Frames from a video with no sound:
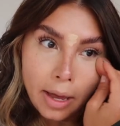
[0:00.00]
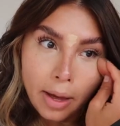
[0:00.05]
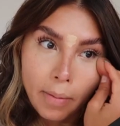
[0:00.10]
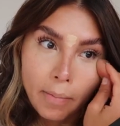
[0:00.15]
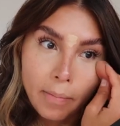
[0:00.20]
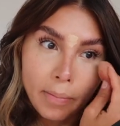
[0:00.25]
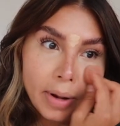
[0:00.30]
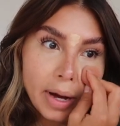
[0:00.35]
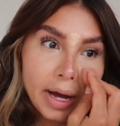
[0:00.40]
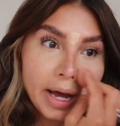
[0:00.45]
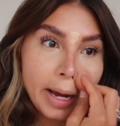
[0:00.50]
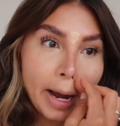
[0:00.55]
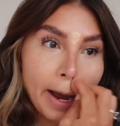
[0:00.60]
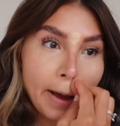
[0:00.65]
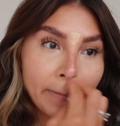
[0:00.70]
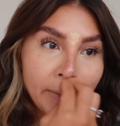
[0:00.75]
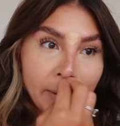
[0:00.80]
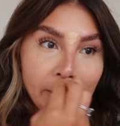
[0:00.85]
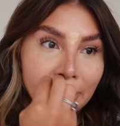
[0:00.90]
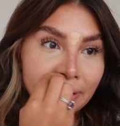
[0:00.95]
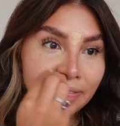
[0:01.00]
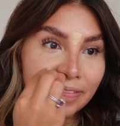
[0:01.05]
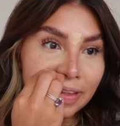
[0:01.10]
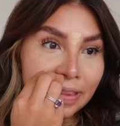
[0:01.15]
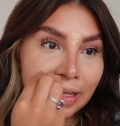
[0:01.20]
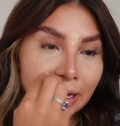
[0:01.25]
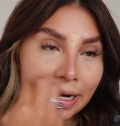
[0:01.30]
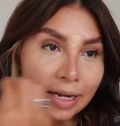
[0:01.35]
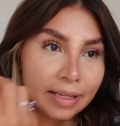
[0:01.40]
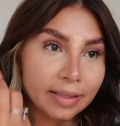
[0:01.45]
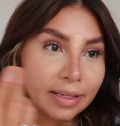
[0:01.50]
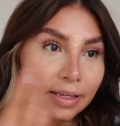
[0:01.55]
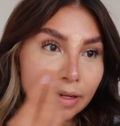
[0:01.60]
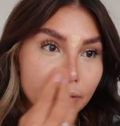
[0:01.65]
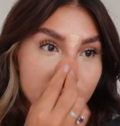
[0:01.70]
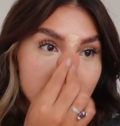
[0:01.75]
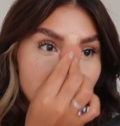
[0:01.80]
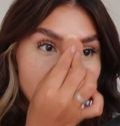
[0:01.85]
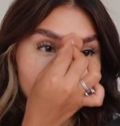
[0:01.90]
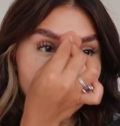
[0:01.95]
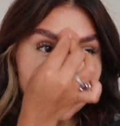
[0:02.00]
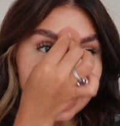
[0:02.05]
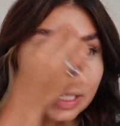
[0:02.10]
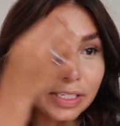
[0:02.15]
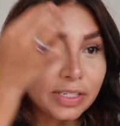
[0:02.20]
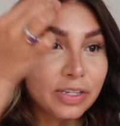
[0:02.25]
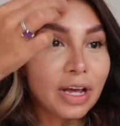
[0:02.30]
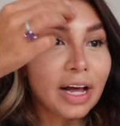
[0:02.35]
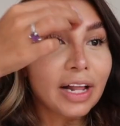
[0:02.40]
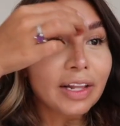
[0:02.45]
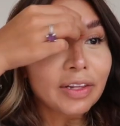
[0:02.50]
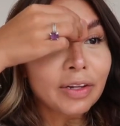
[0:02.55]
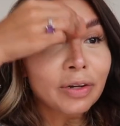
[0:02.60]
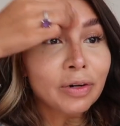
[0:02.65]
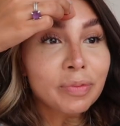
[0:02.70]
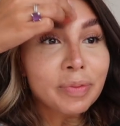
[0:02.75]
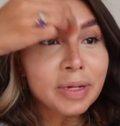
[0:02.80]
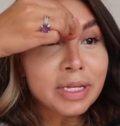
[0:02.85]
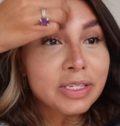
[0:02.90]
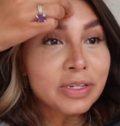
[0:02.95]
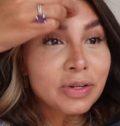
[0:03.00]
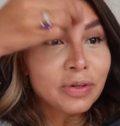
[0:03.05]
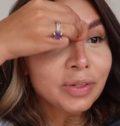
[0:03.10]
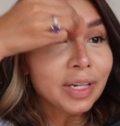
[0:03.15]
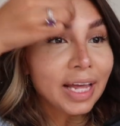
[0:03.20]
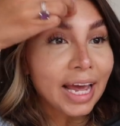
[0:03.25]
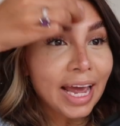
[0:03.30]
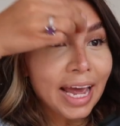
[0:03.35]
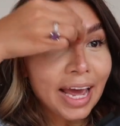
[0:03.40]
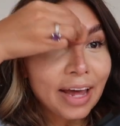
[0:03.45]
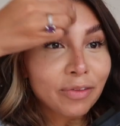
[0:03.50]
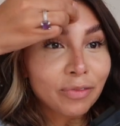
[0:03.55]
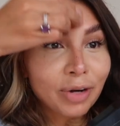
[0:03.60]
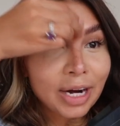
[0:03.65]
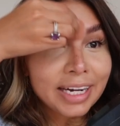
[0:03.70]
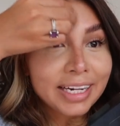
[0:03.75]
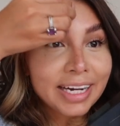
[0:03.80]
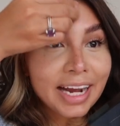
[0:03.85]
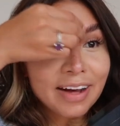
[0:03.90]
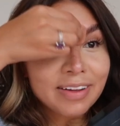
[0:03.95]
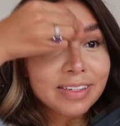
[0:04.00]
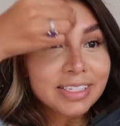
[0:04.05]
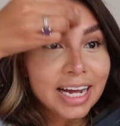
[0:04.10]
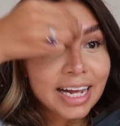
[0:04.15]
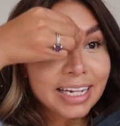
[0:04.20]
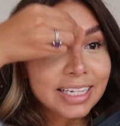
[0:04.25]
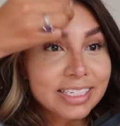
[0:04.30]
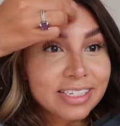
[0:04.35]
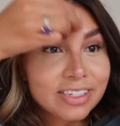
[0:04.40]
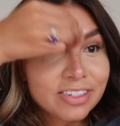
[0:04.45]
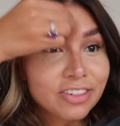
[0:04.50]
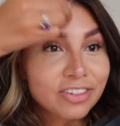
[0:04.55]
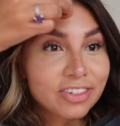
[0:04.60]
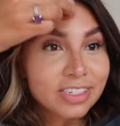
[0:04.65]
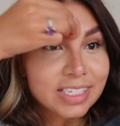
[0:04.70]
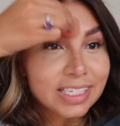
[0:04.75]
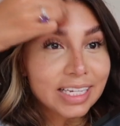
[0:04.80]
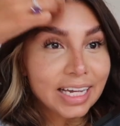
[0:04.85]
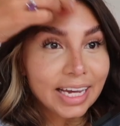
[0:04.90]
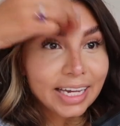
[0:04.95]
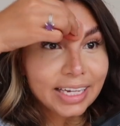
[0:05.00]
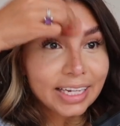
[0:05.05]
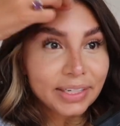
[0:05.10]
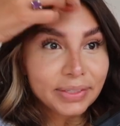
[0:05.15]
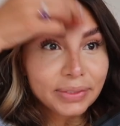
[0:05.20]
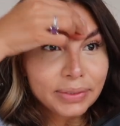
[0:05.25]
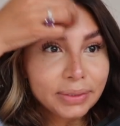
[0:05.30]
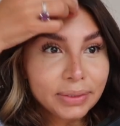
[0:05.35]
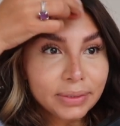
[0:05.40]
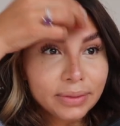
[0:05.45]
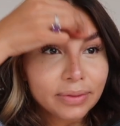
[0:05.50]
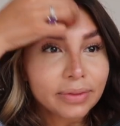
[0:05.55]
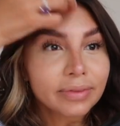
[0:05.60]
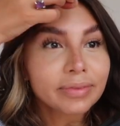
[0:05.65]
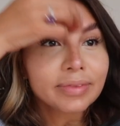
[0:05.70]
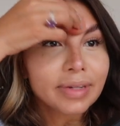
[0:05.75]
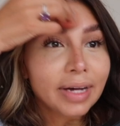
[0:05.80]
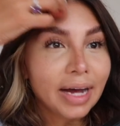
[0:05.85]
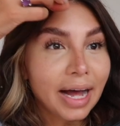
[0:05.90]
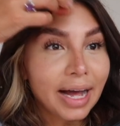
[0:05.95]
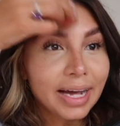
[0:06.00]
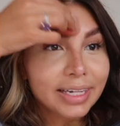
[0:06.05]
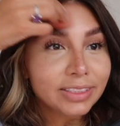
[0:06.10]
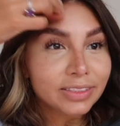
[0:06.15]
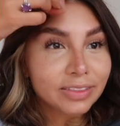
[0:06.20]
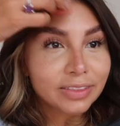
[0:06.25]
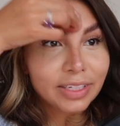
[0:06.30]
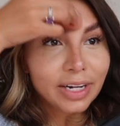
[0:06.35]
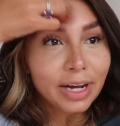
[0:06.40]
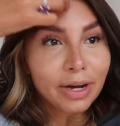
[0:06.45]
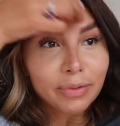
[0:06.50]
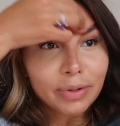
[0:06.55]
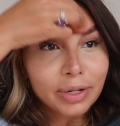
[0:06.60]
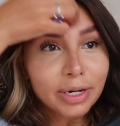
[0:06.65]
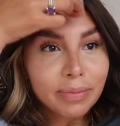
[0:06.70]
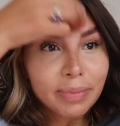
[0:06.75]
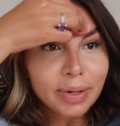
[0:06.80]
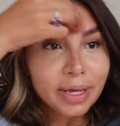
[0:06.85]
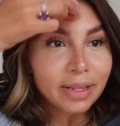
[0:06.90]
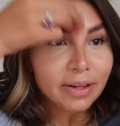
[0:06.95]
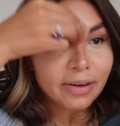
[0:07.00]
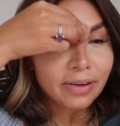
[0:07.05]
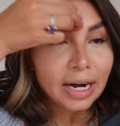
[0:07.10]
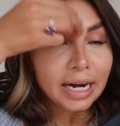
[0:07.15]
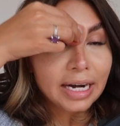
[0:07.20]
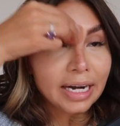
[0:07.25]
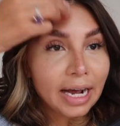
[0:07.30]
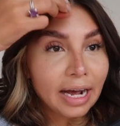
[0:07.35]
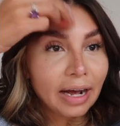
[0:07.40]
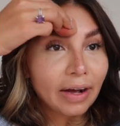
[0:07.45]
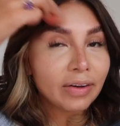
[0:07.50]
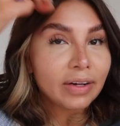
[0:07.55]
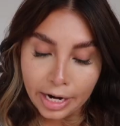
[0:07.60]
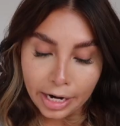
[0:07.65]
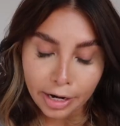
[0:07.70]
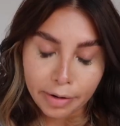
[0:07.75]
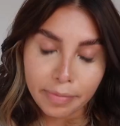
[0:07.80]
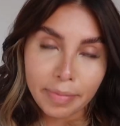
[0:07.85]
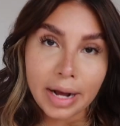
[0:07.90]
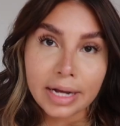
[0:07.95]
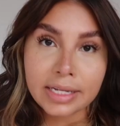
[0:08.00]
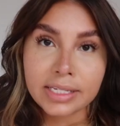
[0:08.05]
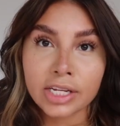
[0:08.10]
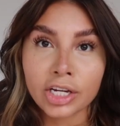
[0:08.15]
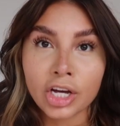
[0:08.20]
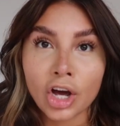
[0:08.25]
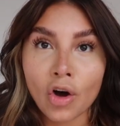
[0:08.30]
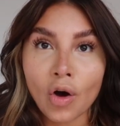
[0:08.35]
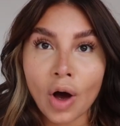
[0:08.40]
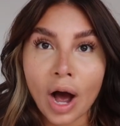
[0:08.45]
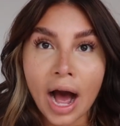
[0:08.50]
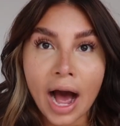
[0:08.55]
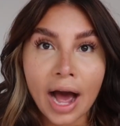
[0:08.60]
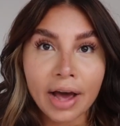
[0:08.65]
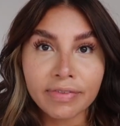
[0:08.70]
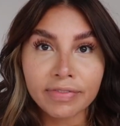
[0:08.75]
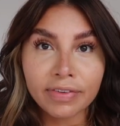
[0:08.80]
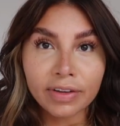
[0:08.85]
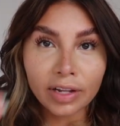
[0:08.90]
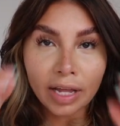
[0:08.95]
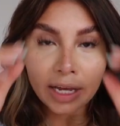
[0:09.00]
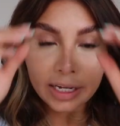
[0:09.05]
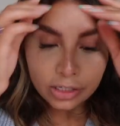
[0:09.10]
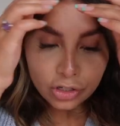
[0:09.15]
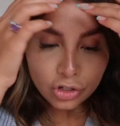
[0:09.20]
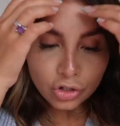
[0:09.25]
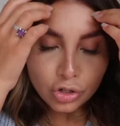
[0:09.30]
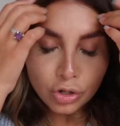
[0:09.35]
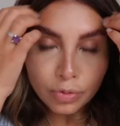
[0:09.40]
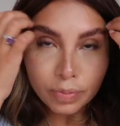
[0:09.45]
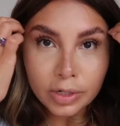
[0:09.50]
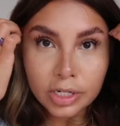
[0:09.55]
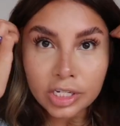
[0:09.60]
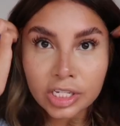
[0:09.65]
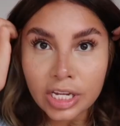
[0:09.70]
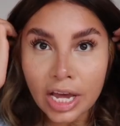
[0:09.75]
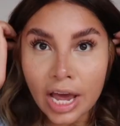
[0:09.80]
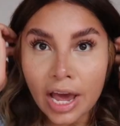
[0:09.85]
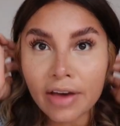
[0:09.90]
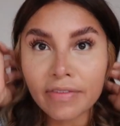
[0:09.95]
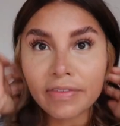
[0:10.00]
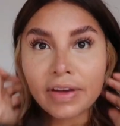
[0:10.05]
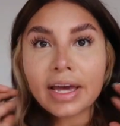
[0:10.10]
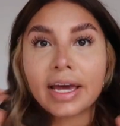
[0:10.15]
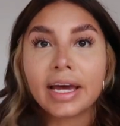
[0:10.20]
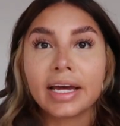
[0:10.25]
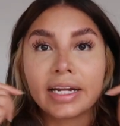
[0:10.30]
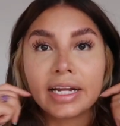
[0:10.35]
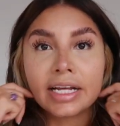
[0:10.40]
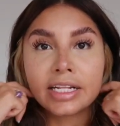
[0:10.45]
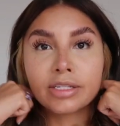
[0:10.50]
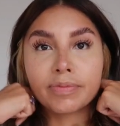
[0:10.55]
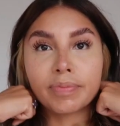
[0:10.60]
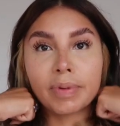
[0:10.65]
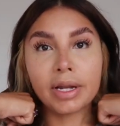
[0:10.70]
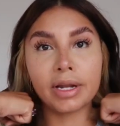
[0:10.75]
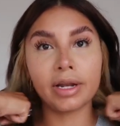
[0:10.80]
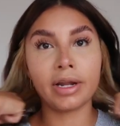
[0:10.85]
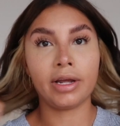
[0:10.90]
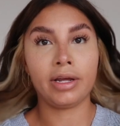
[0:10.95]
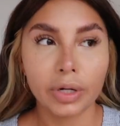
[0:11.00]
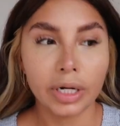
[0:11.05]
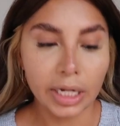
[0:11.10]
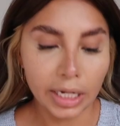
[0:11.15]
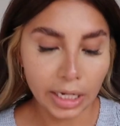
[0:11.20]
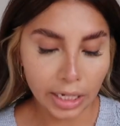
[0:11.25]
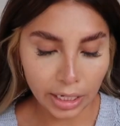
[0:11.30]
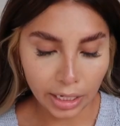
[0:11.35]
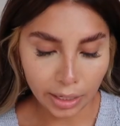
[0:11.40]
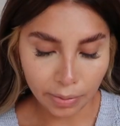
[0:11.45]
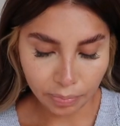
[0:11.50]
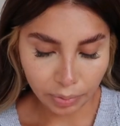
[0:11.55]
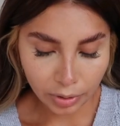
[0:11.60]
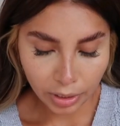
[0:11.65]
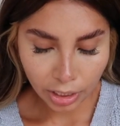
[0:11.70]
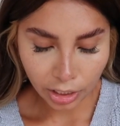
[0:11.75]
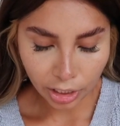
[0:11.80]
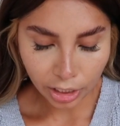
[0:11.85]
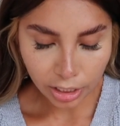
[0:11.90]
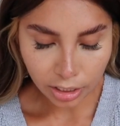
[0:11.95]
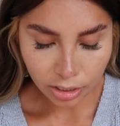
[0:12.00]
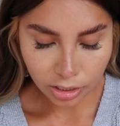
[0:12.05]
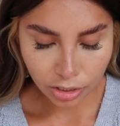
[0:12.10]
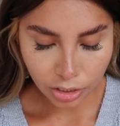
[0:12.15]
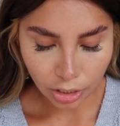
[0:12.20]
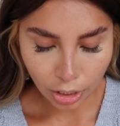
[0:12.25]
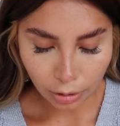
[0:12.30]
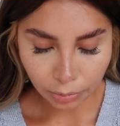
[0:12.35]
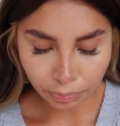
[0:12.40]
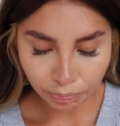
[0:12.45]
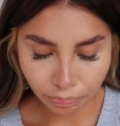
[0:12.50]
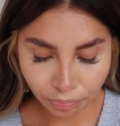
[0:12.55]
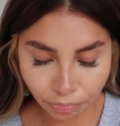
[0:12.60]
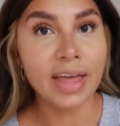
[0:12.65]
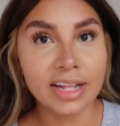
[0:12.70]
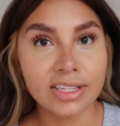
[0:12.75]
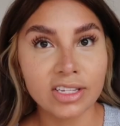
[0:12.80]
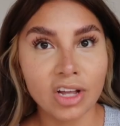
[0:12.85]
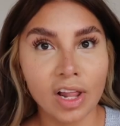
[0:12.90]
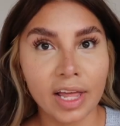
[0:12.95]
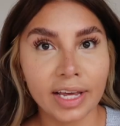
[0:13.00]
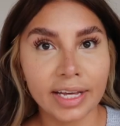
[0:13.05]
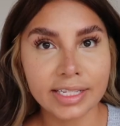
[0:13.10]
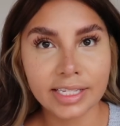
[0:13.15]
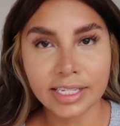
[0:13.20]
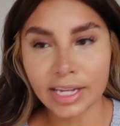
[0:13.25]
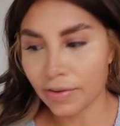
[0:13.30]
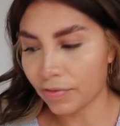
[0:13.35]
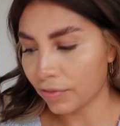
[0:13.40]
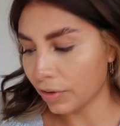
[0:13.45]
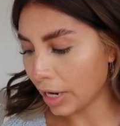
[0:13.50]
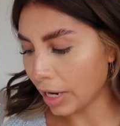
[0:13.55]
but I mean even then I think it was already a little bit too late, and right now Dallas is just like, ooh, I do not want to be there right now. Here in Mexico, I feel like super safe, and it's been pretty good. So that's all I can say for